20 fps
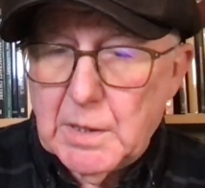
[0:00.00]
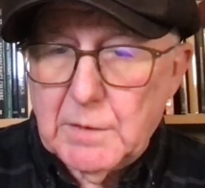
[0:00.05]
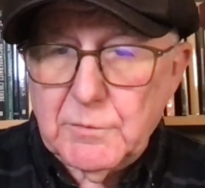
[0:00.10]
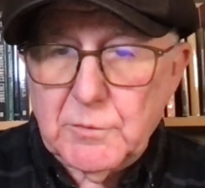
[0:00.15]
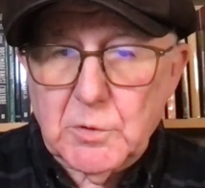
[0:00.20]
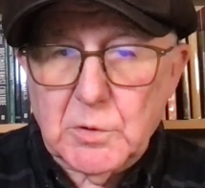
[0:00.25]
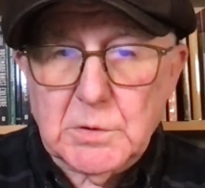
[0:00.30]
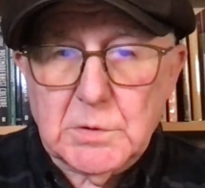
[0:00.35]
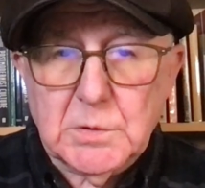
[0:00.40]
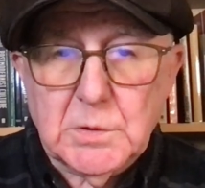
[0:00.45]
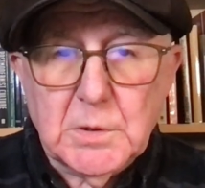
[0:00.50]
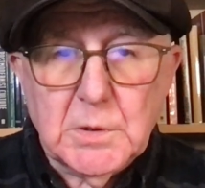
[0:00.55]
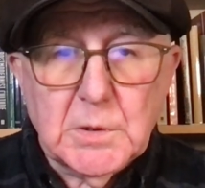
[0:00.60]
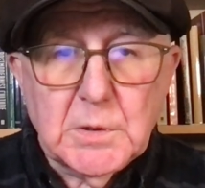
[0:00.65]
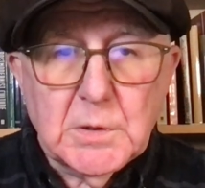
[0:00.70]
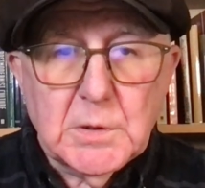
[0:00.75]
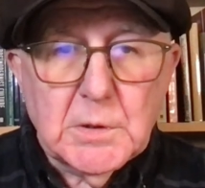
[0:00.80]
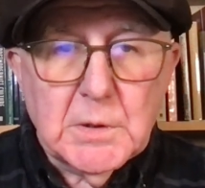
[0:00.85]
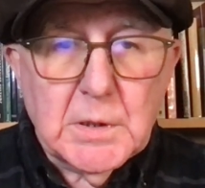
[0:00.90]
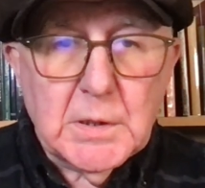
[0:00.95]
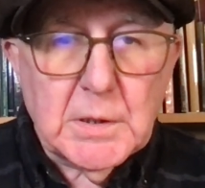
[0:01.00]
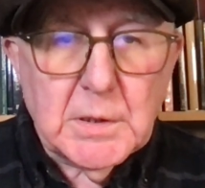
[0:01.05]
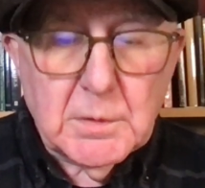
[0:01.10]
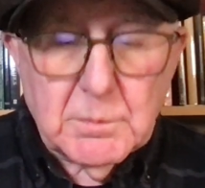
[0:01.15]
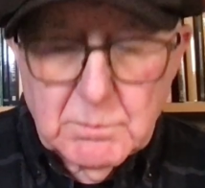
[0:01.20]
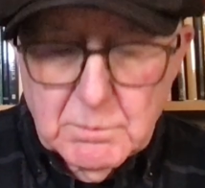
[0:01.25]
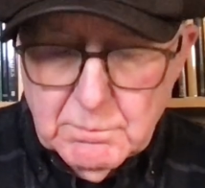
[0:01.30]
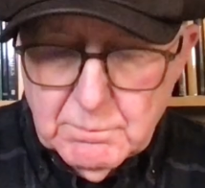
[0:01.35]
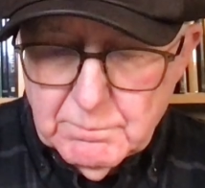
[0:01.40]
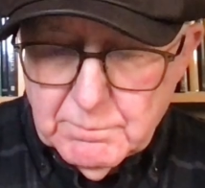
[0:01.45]
I've got
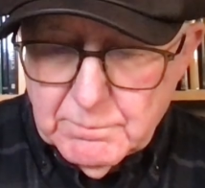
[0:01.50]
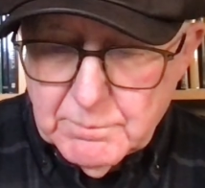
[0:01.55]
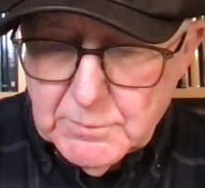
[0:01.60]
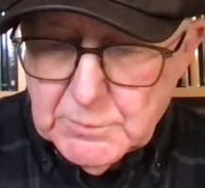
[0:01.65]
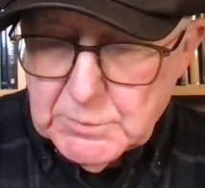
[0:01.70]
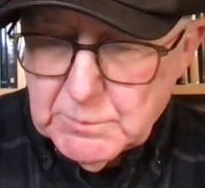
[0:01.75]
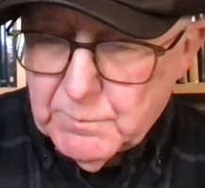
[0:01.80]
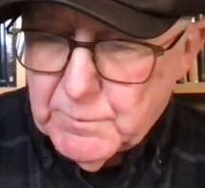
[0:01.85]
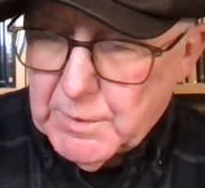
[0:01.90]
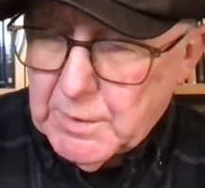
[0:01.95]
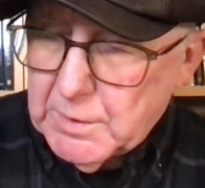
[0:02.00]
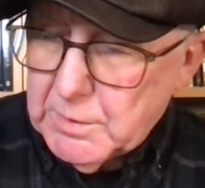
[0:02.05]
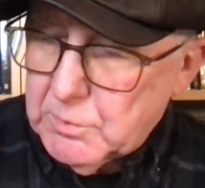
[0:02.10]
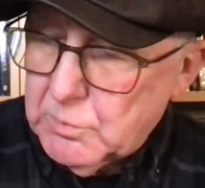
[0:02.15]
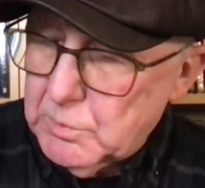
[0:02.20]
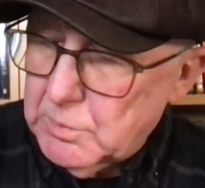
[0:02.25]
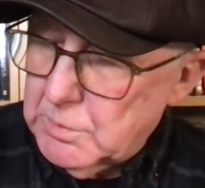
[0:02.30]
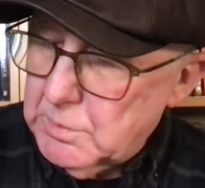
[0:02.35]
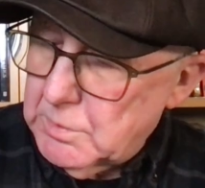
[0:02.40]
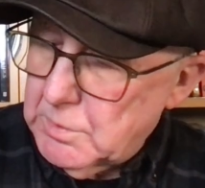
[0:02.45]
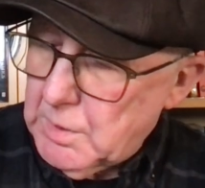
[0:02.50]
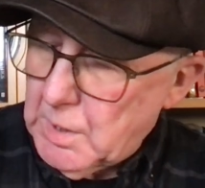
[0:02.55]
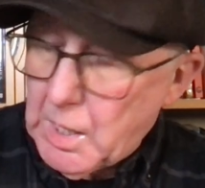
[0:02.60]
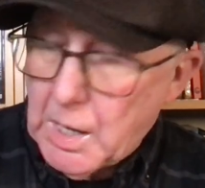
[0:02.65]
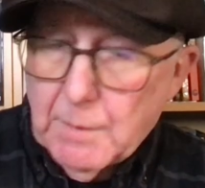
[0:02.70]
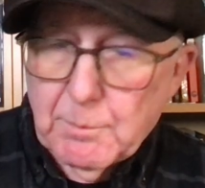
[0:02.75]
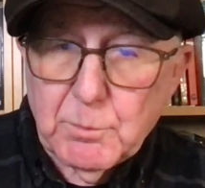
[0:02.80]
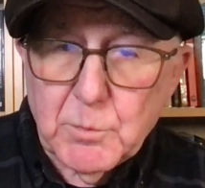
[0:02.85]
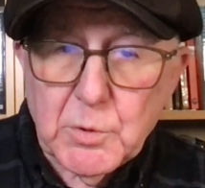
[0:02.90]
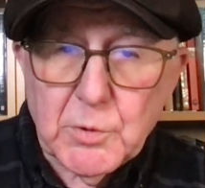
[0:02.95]
some very good
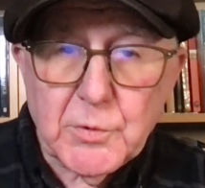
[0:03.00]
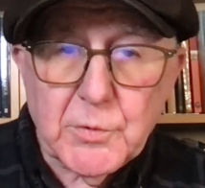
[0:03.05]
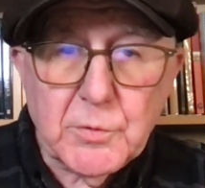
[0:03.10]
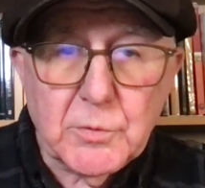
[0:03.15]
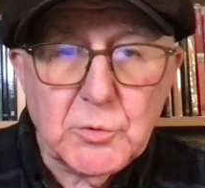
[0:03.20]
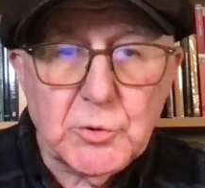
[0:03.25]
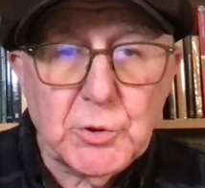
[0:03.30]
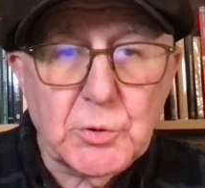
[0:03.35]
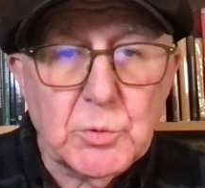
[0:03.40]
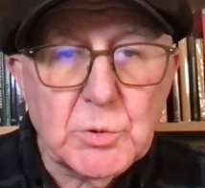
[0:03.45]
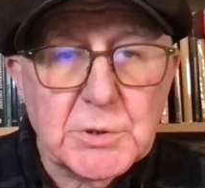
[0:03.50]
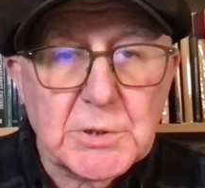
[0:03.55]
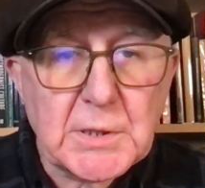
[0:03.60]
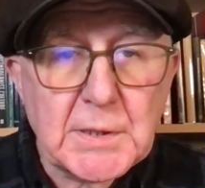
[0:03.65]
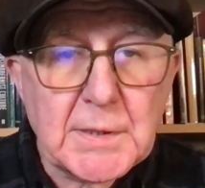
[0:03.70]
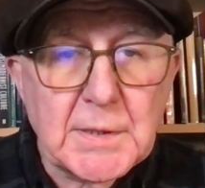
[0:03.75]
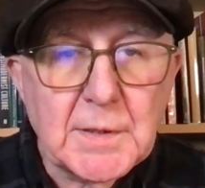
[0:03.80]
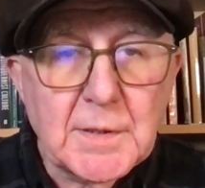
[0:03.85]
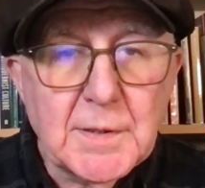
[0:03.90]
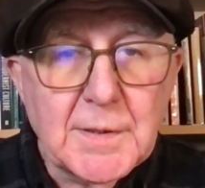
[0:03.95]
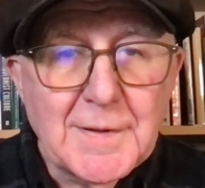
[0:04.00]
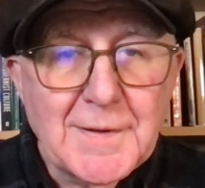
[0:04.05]
Lambeth juice here.